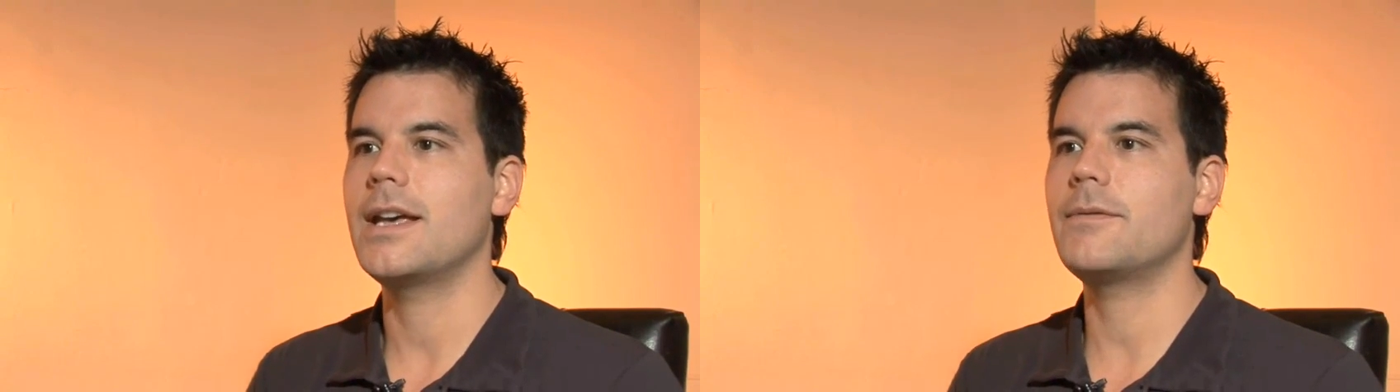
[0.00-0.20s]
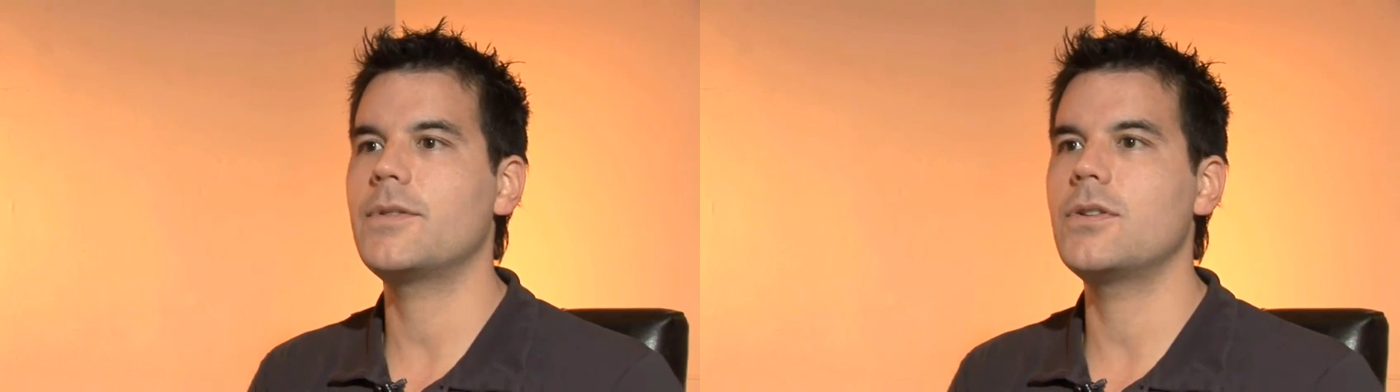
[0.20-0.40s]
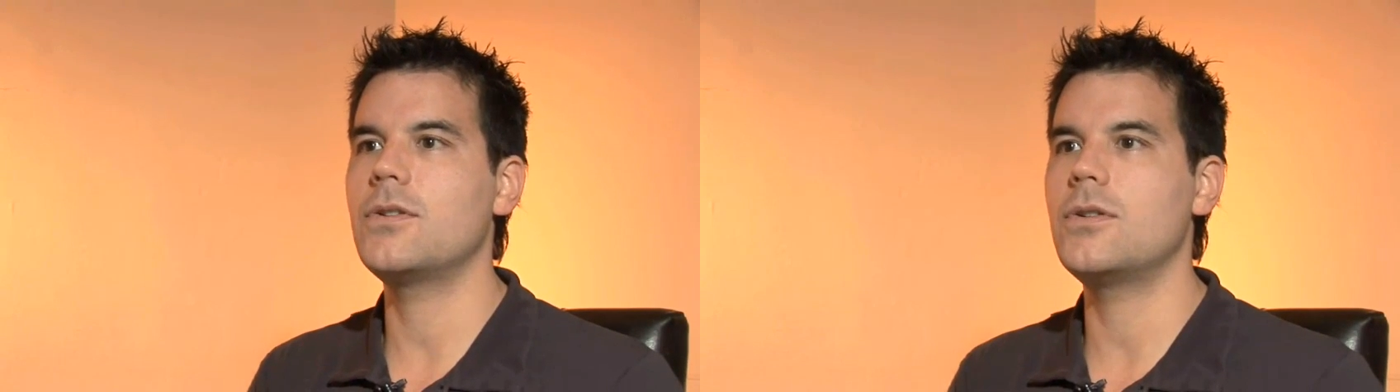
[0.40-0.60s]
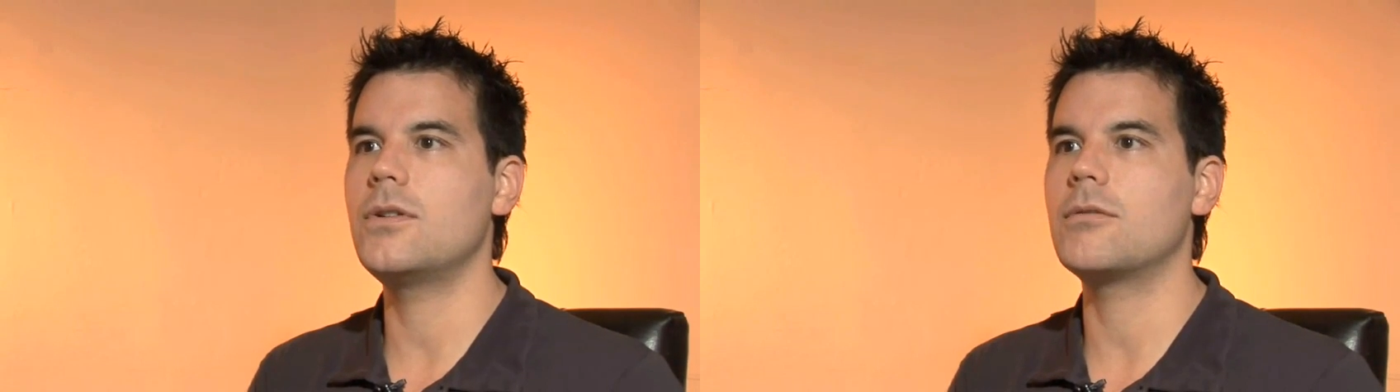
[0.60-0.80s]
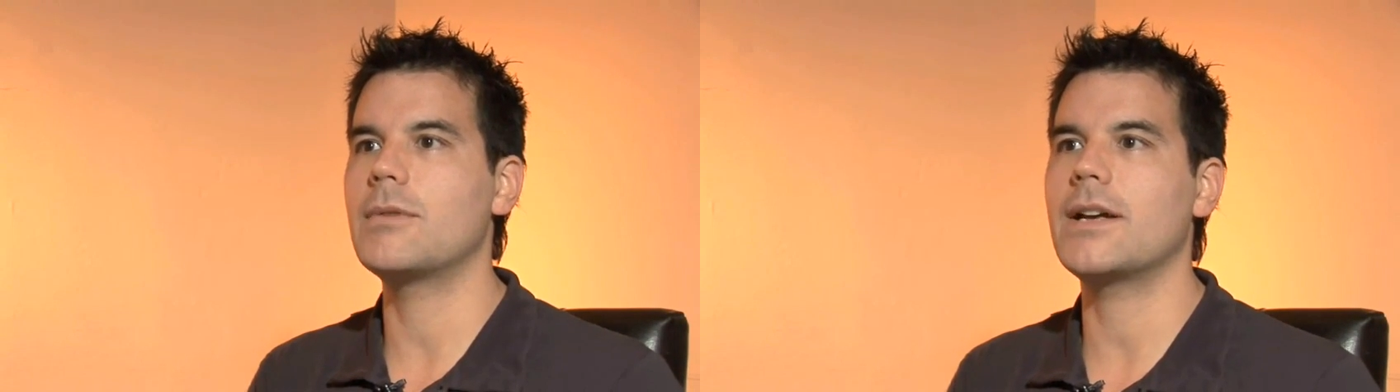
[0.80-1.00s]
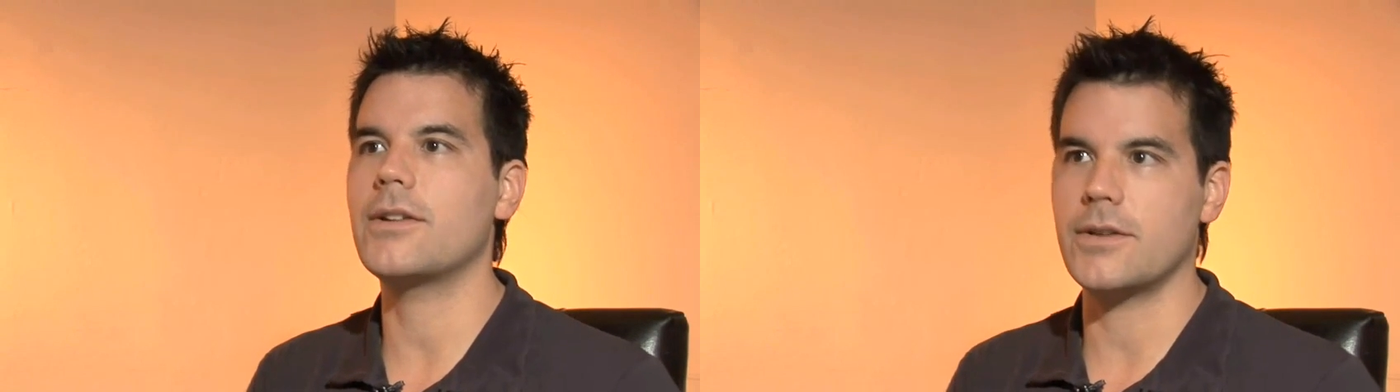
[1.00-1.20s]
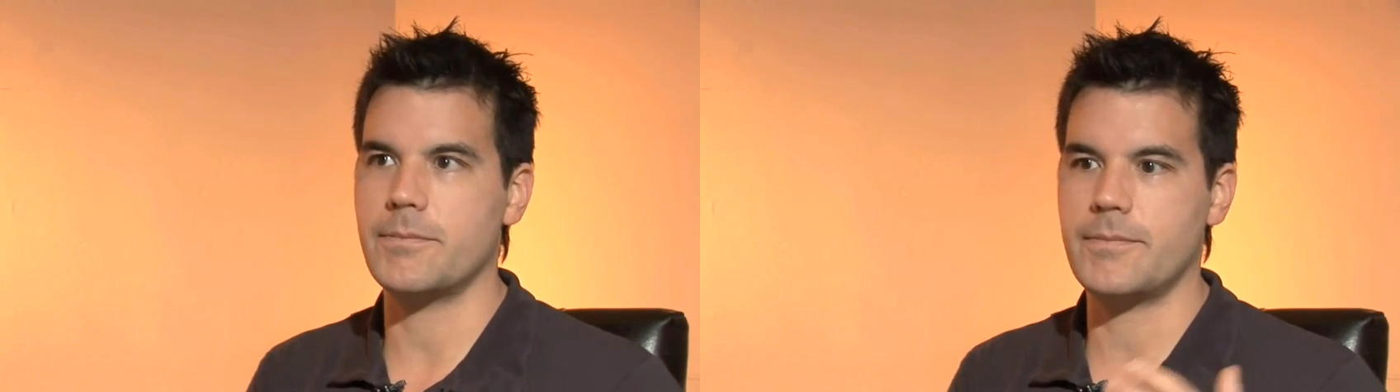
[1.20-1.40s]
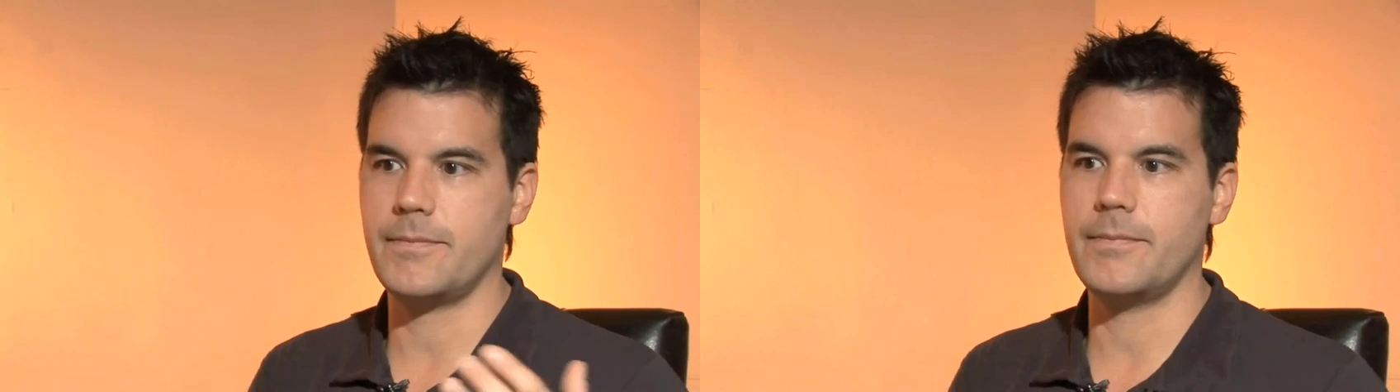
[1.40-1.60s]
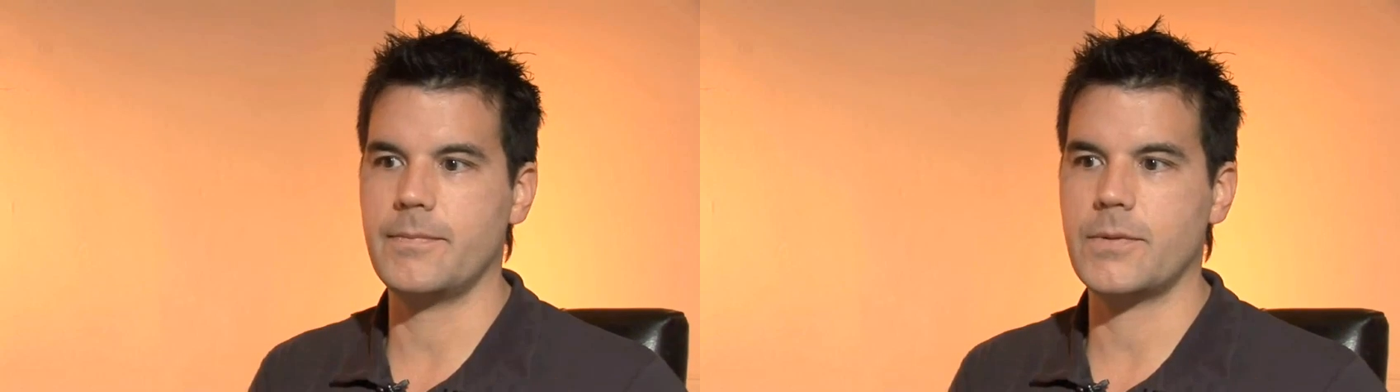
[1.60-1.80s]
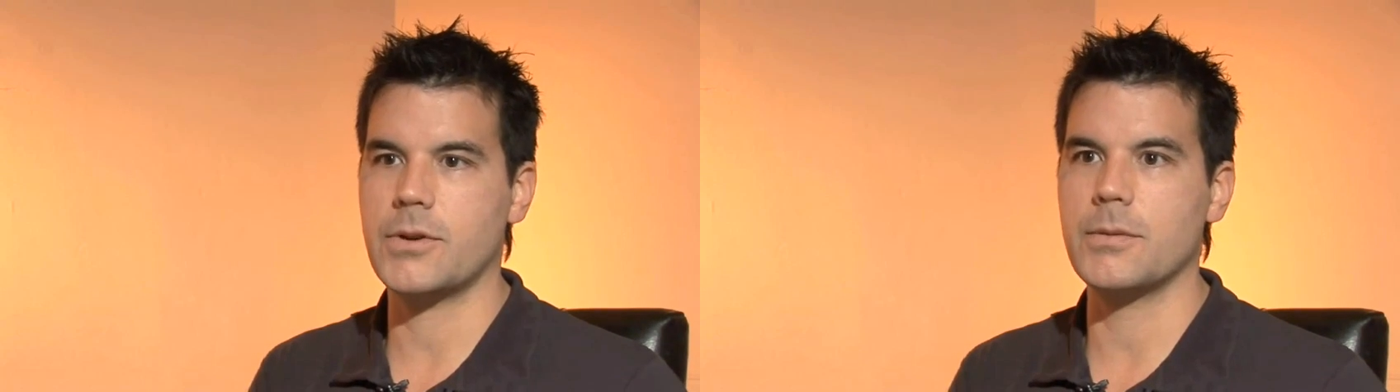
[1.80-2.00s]
if you're round at the
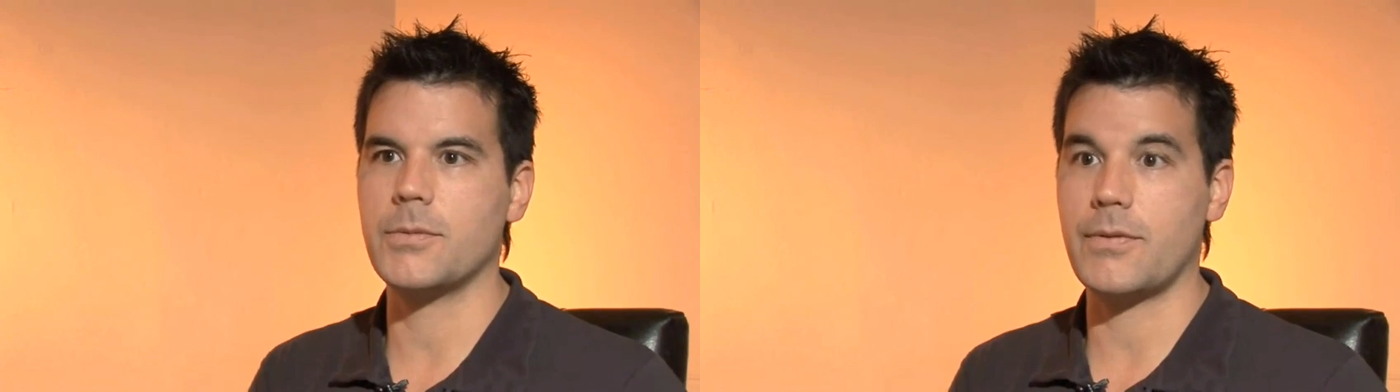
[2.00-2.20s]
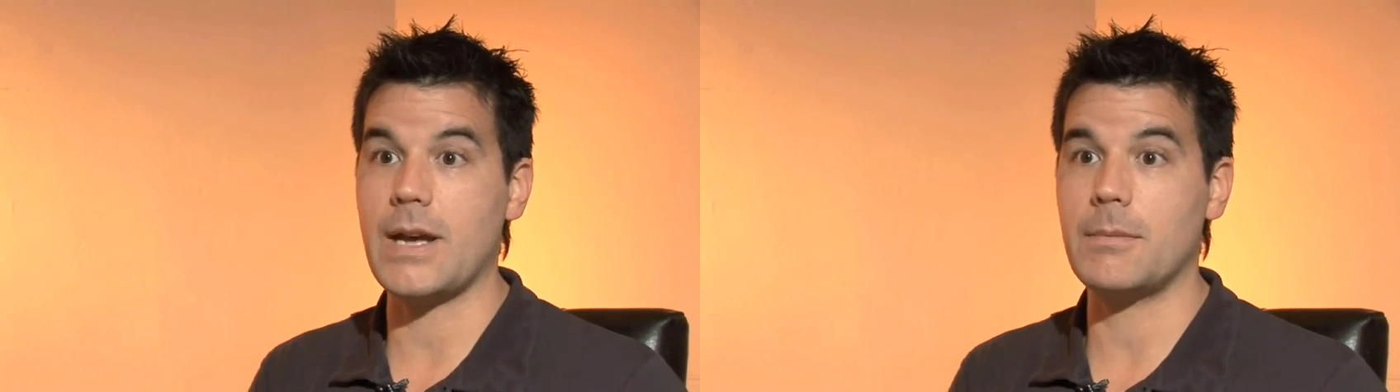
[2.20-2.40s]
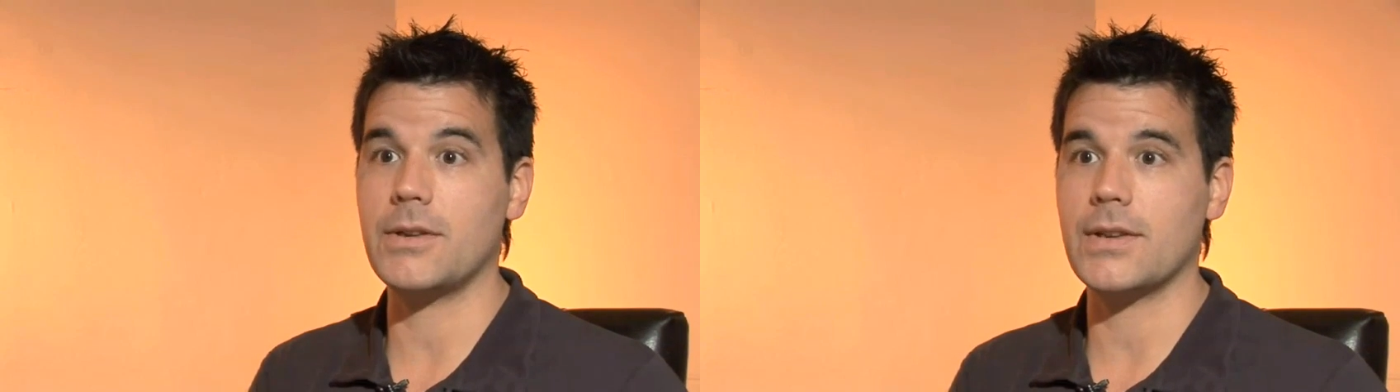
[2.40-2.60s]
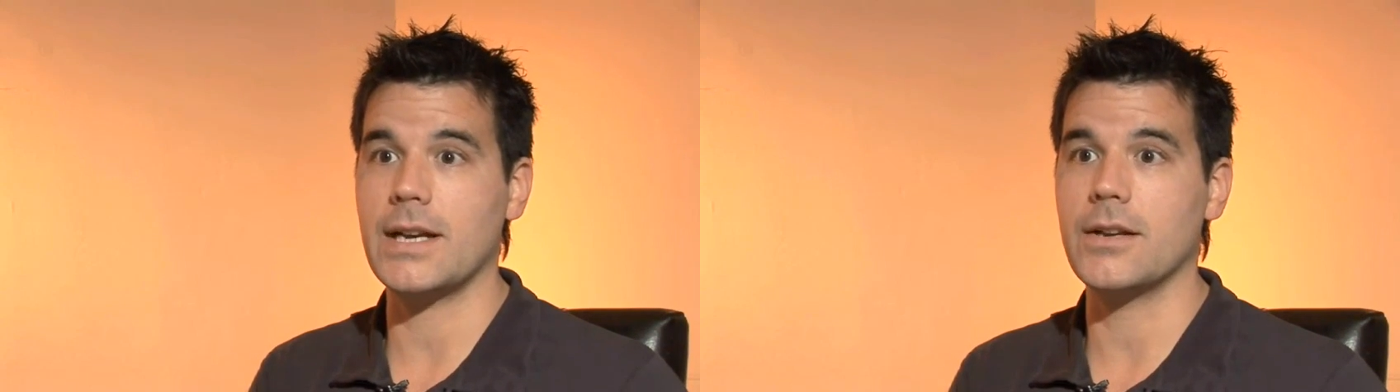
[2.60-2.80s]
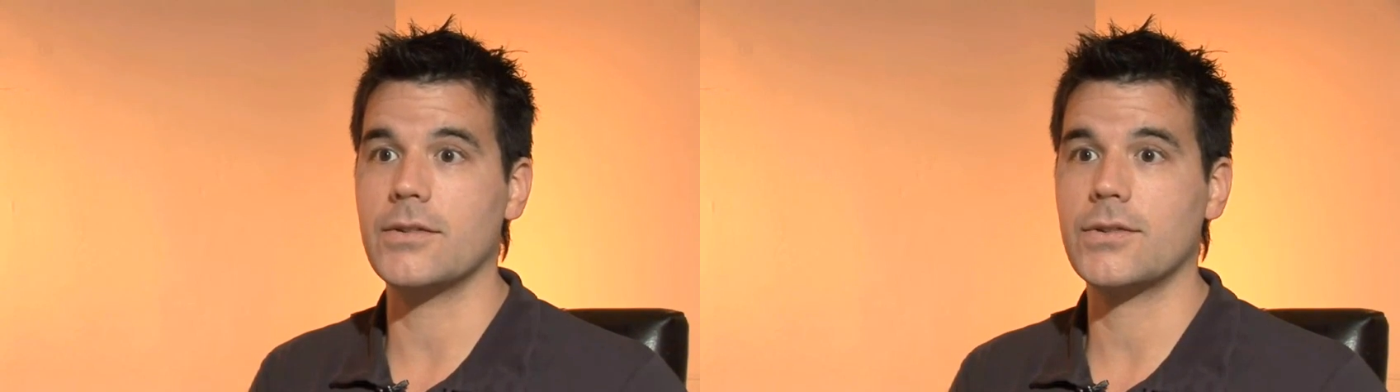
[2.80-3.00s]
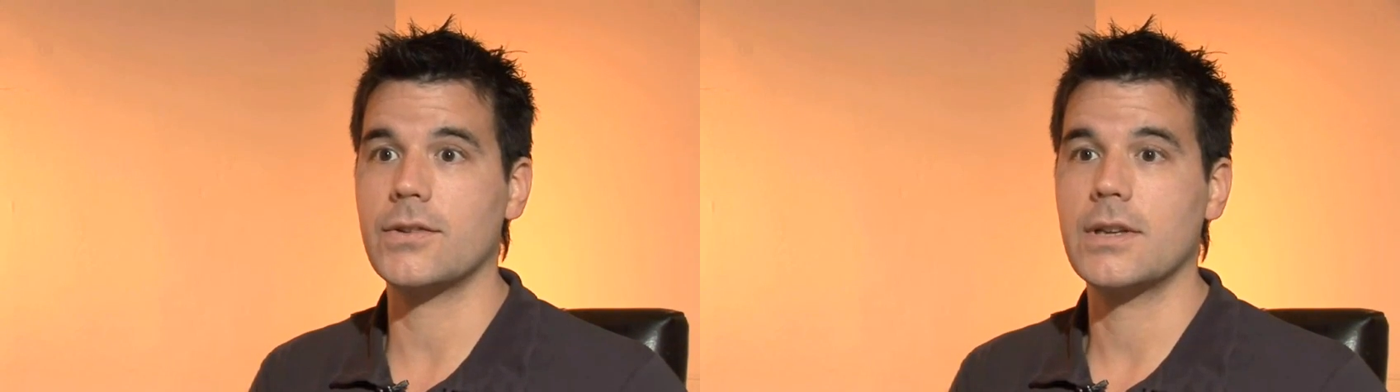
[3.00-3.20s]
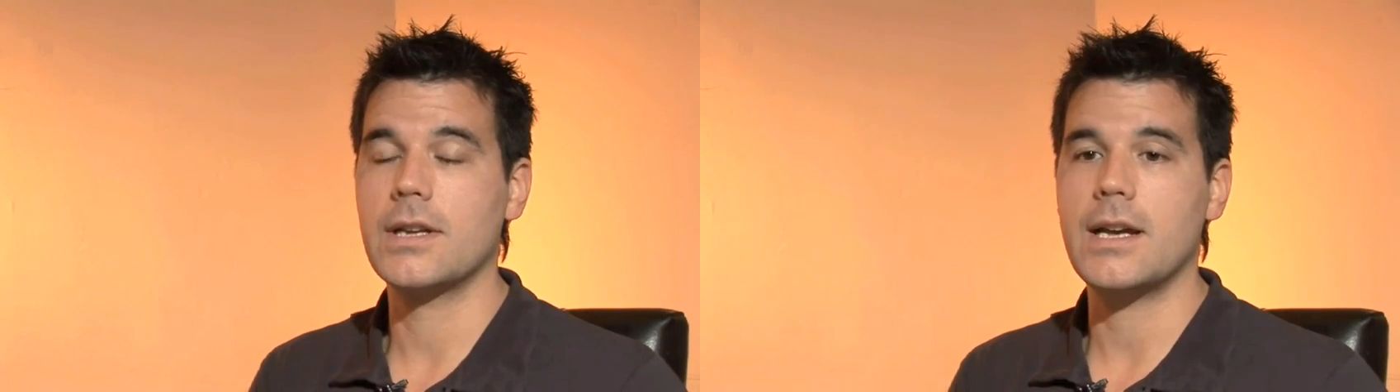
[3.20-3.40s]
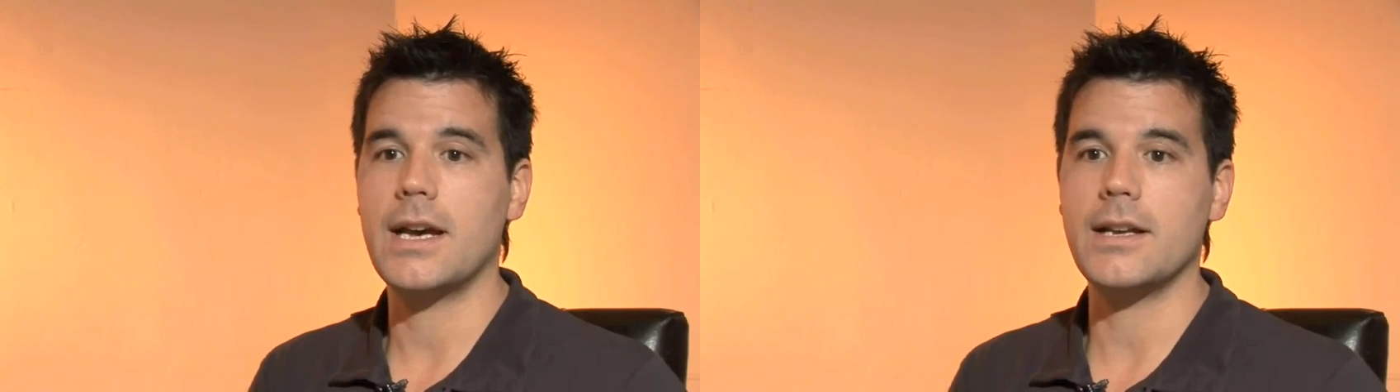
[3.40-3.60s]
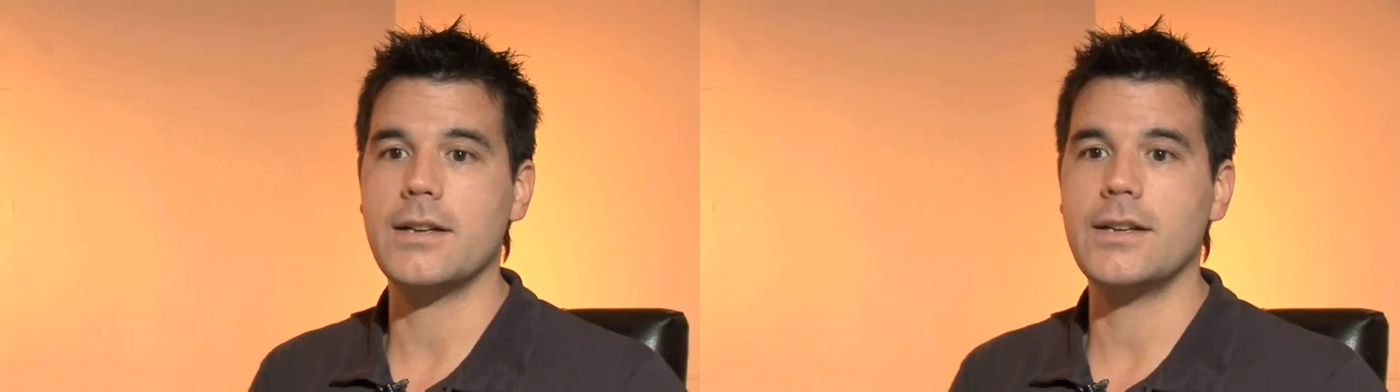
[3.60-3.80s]
groom's family's house and